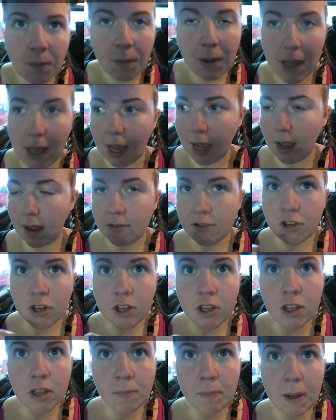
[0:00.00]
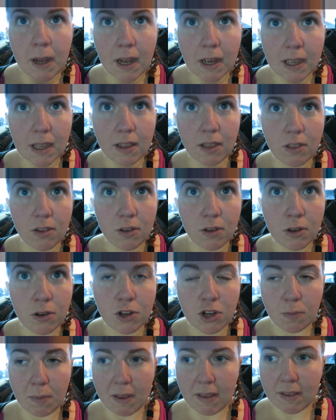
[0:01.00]
We have just parked in the
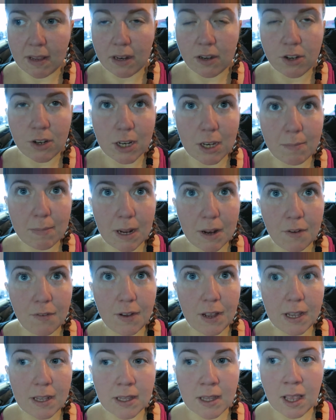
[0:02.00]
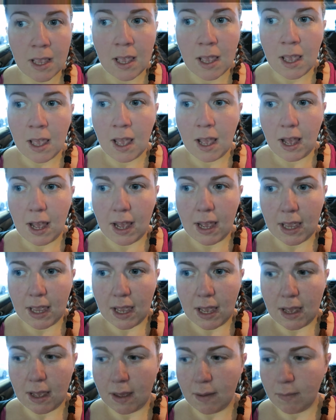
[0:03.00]
shopping center in Belfast. I
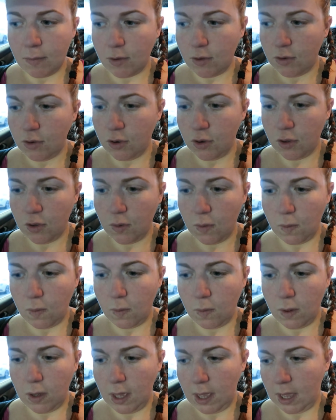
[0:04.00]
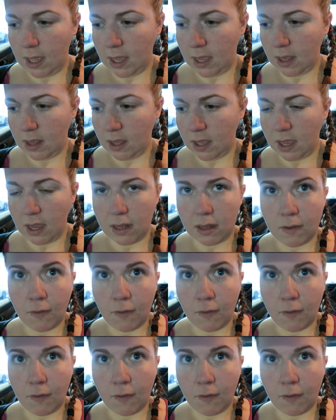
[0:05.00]
am gonna go and get